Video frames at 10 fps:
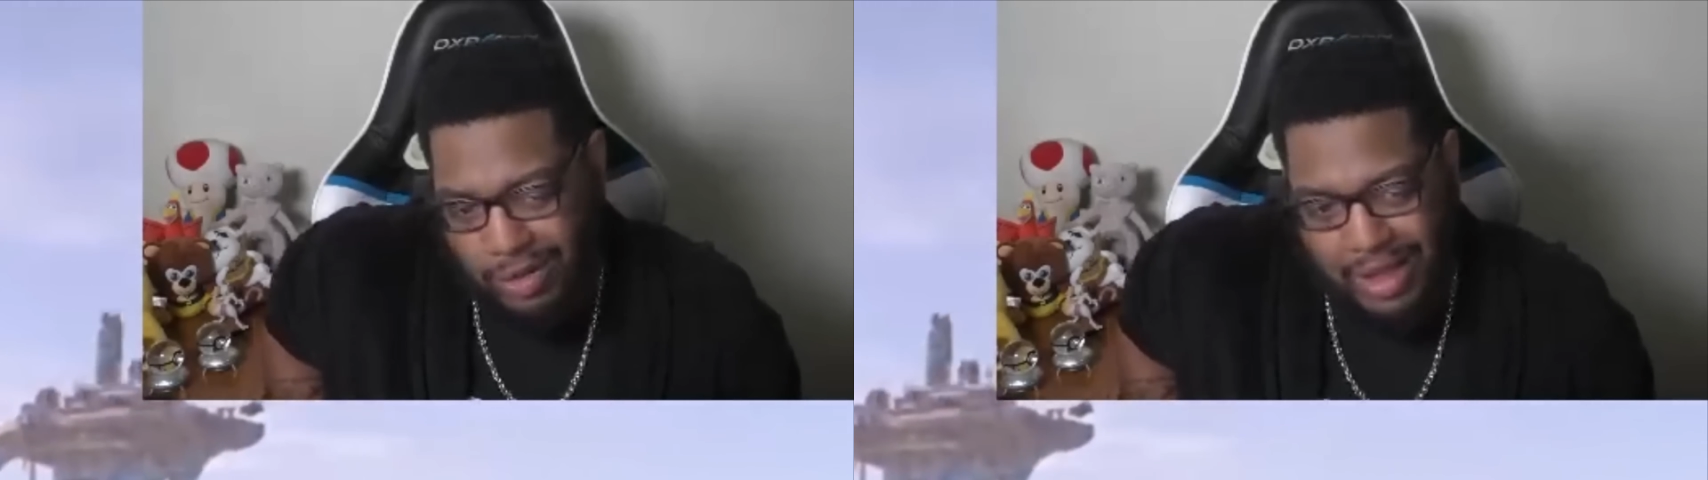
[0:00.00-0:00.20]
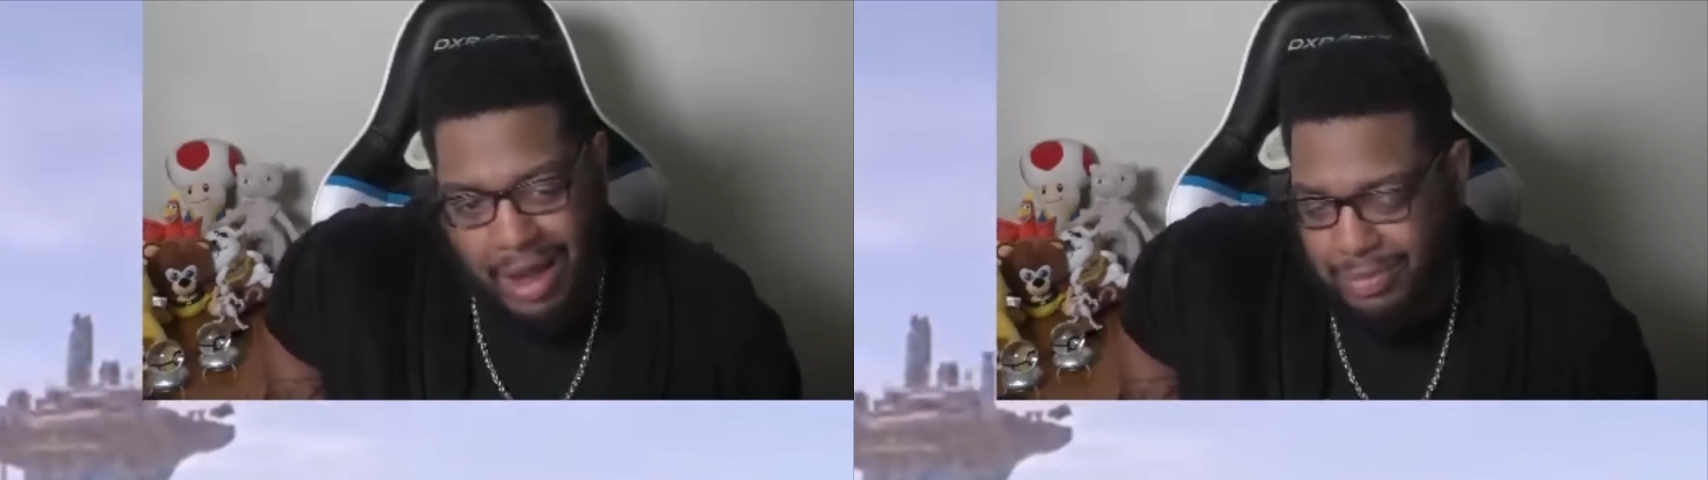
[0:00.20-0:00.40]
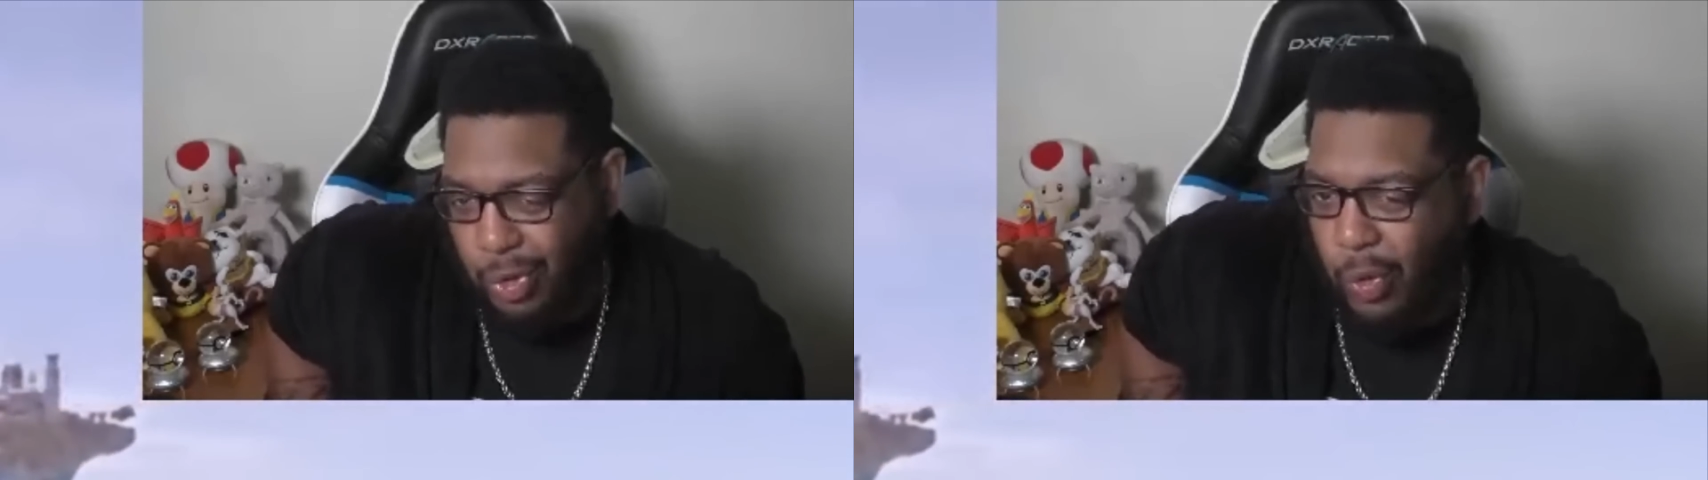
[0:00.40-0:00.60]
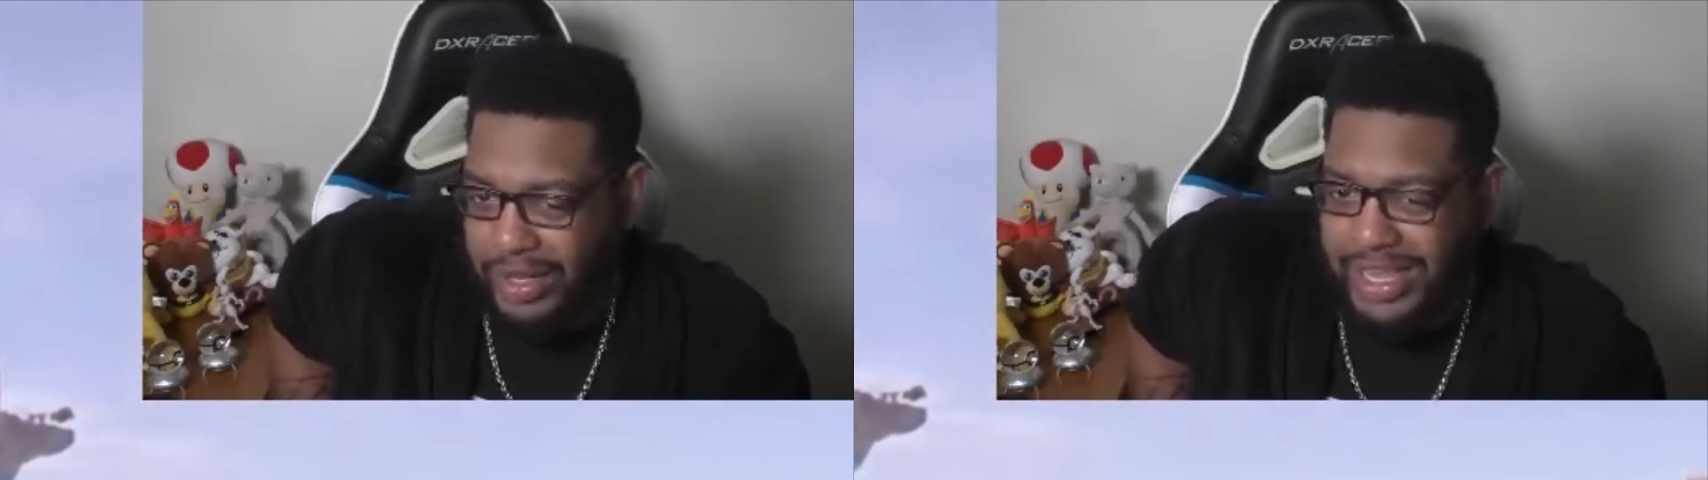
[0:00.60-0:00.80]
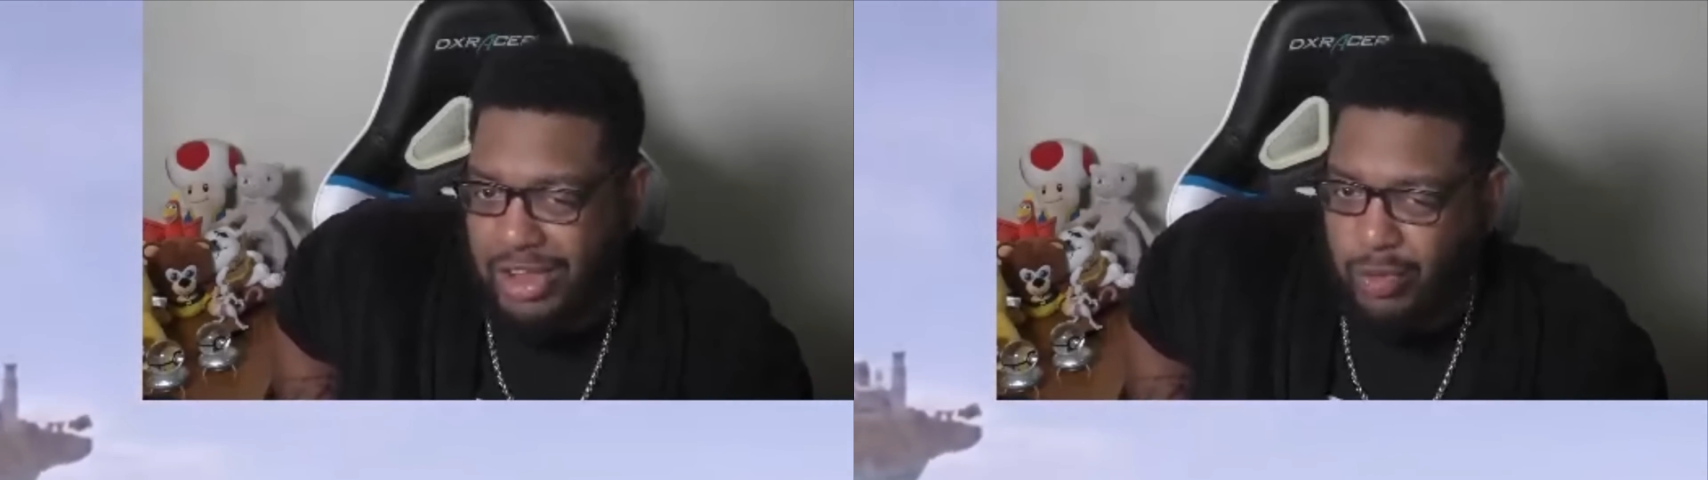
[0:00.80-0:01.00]
top
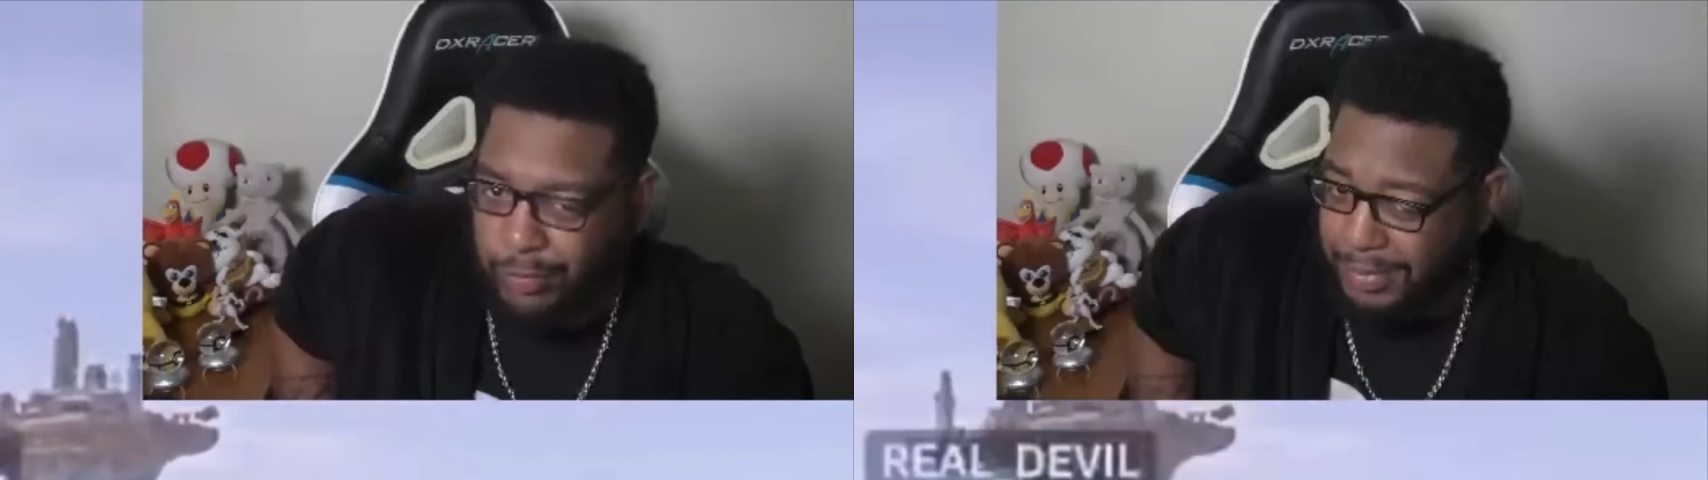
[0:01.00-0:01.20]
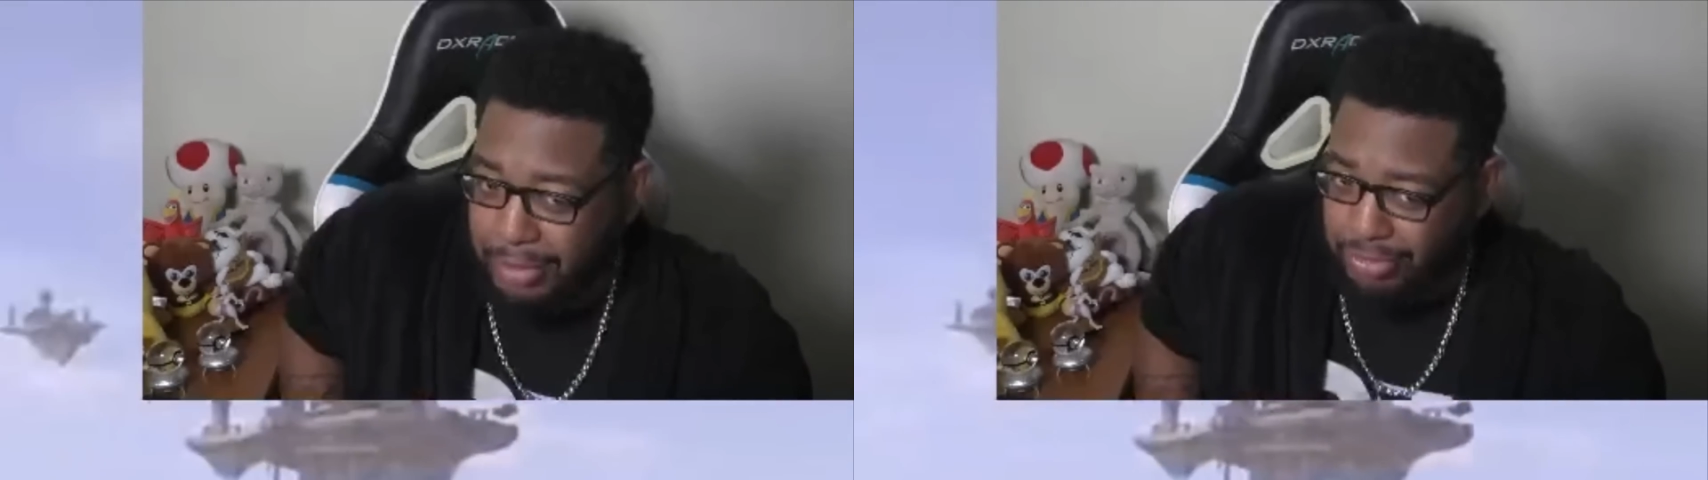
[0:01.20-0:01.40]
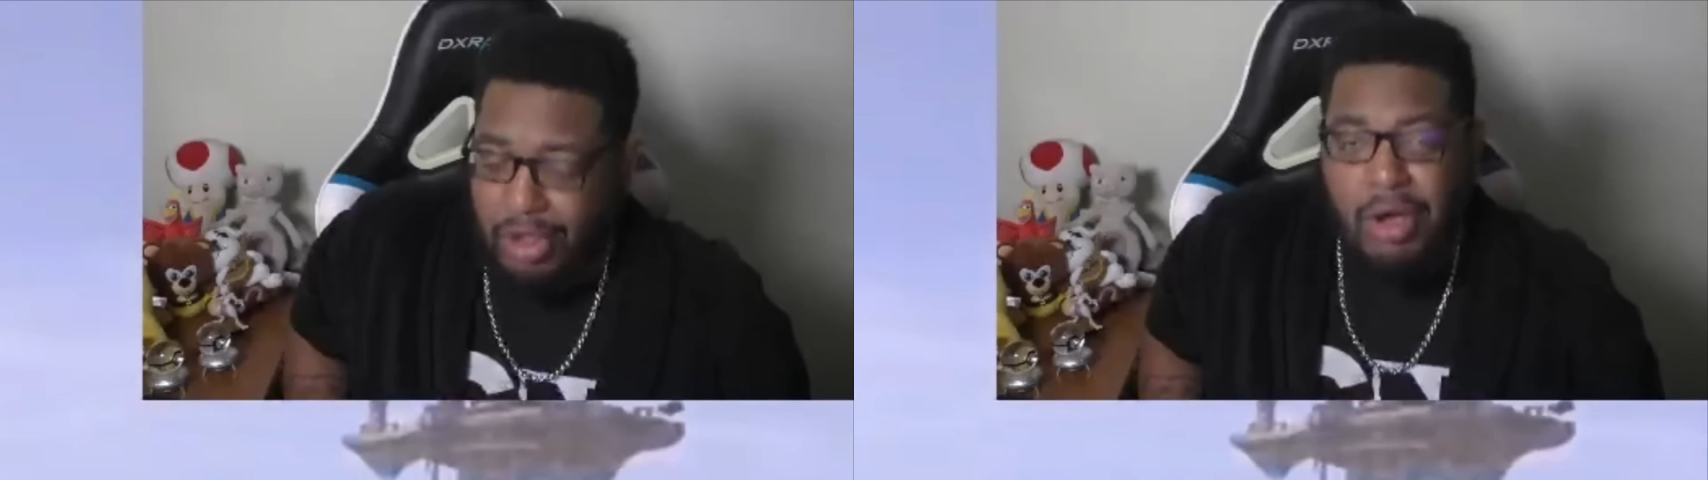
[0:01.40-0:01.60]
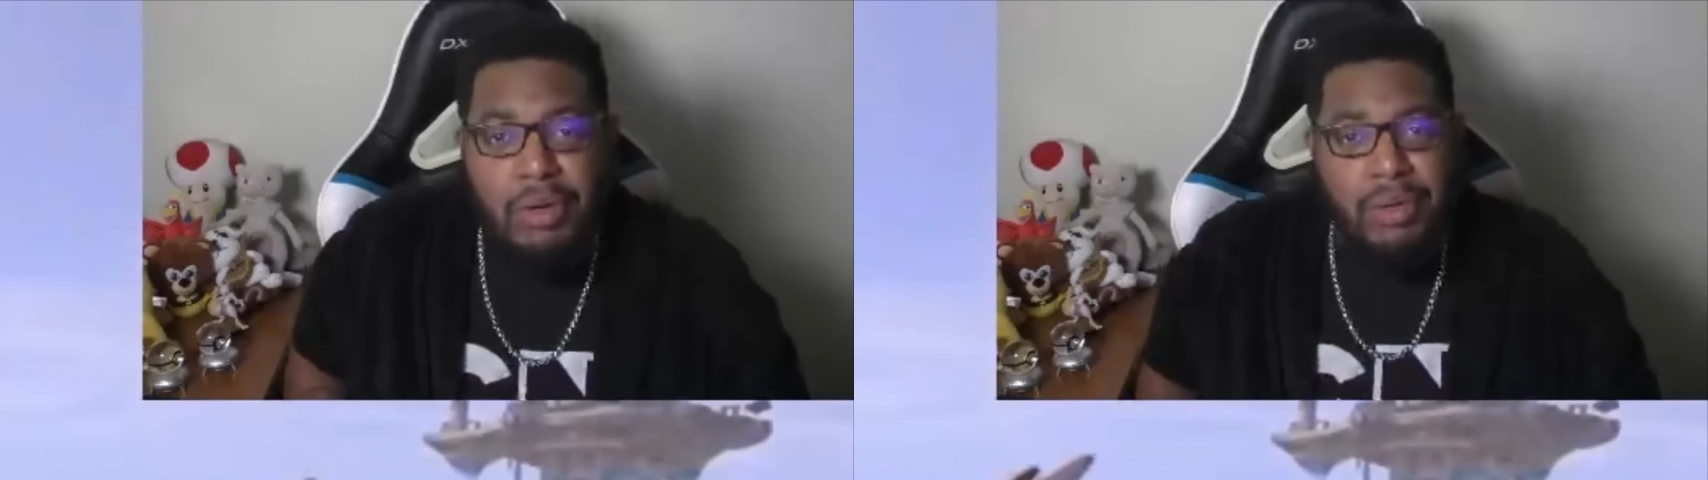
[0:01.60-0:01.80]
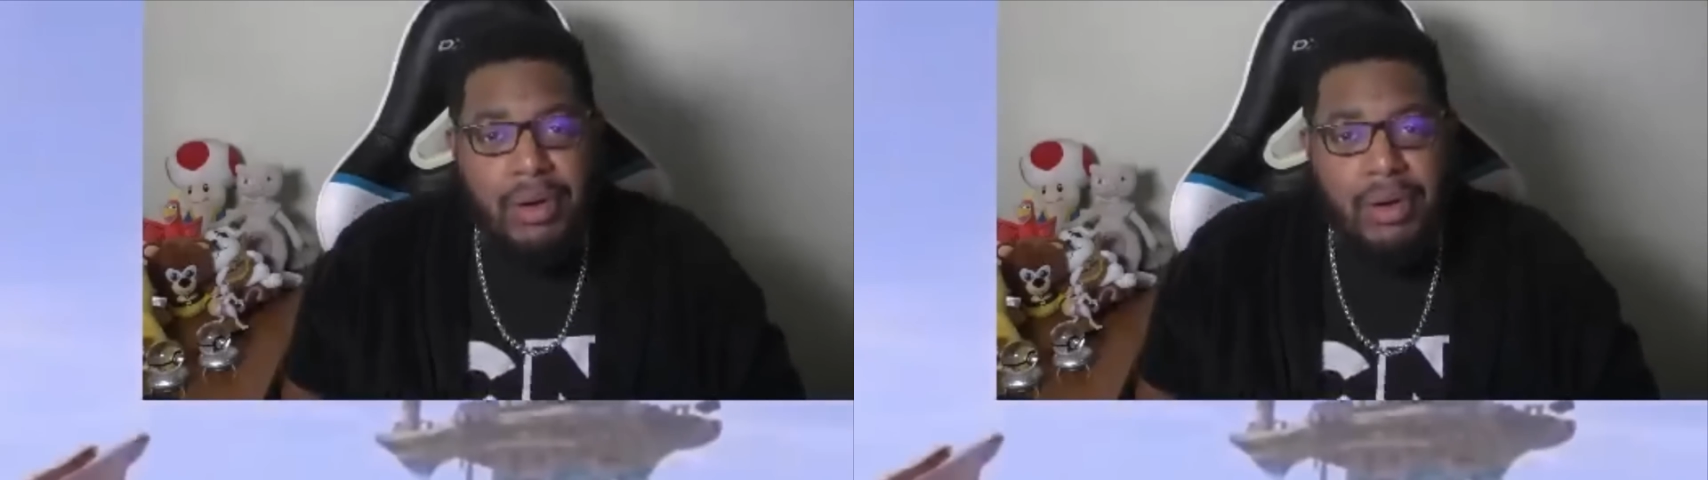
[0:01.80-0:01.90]
twenty ish with Mewtwo.